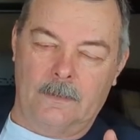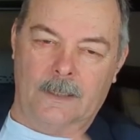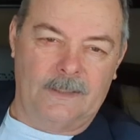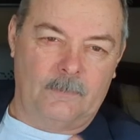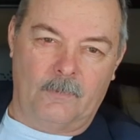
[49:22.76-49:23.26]

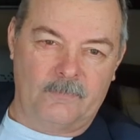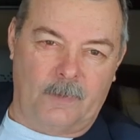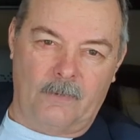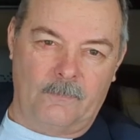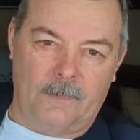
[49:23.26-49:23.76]
not the most
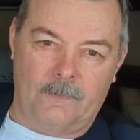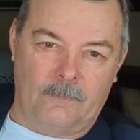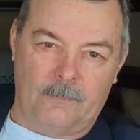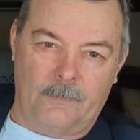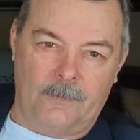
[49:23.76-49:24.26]
powerful in
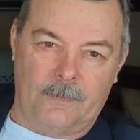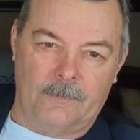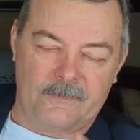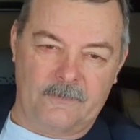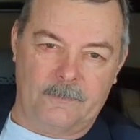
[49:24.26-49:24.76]
North America,
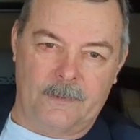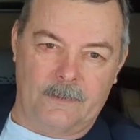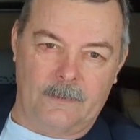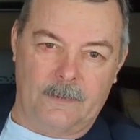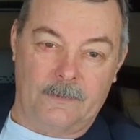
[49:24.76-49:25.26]
or excuse me,
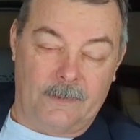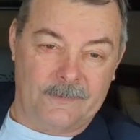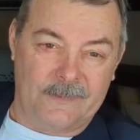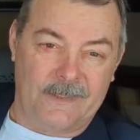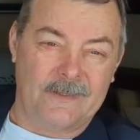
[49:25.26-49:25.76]
uh,
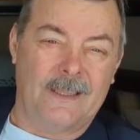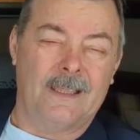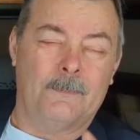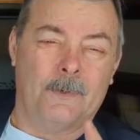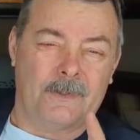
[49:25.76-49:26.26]
United States,
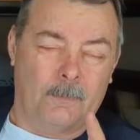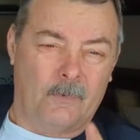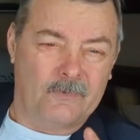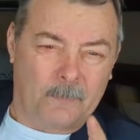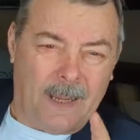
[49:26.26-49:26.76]
but the
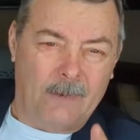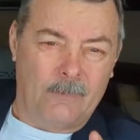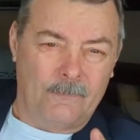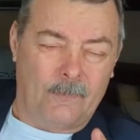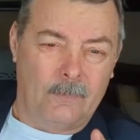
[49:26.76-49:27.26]
most
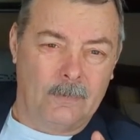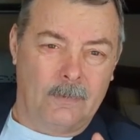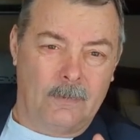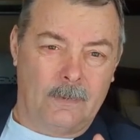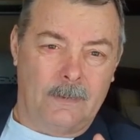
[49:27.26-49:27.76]
powerful
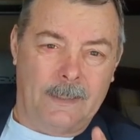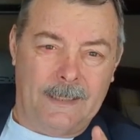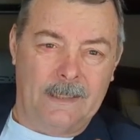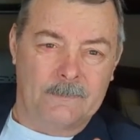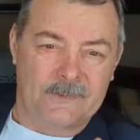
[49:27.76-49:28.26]

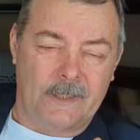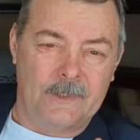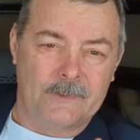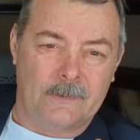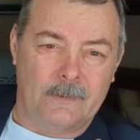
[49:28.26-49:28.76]
AM
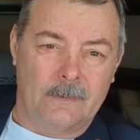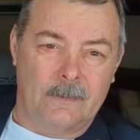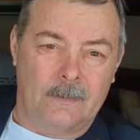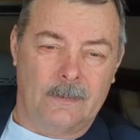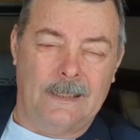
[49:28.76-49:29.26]
station
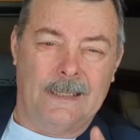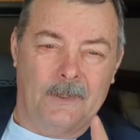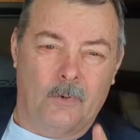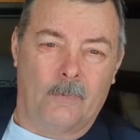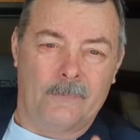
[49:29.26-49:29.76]

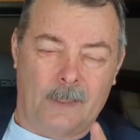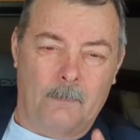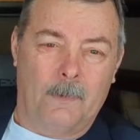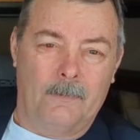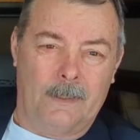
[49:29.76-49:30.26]
in North
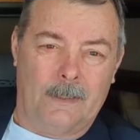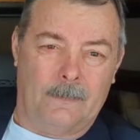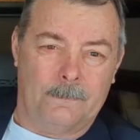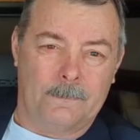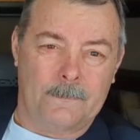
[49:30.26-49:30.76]
America.
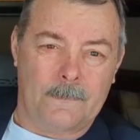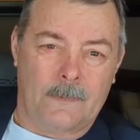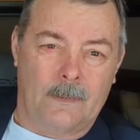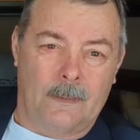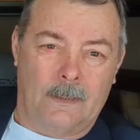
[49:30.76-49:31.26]

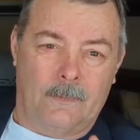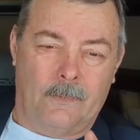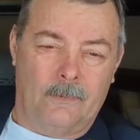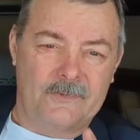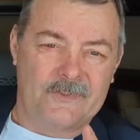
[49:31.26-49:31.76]

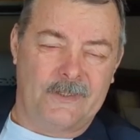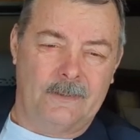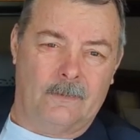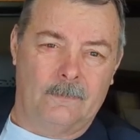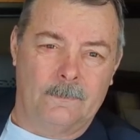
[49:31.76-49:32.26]
Their
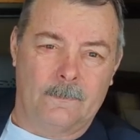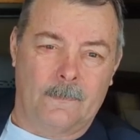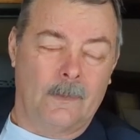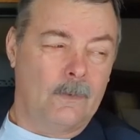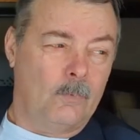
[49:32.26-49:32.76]
signal
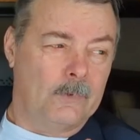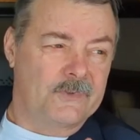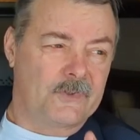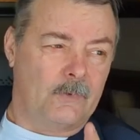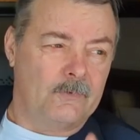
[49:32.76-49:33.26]

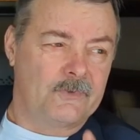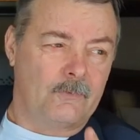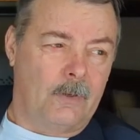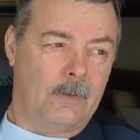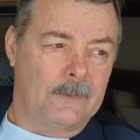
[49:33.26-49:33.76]
was so
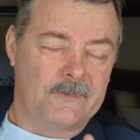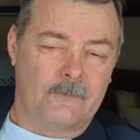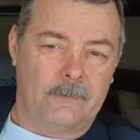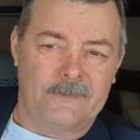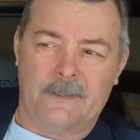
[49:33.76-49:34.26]
strong, this is
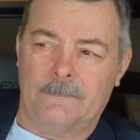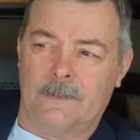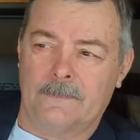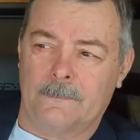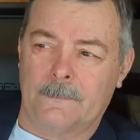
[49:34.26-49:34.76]
early
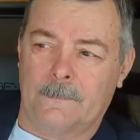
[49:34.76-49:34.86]
70s,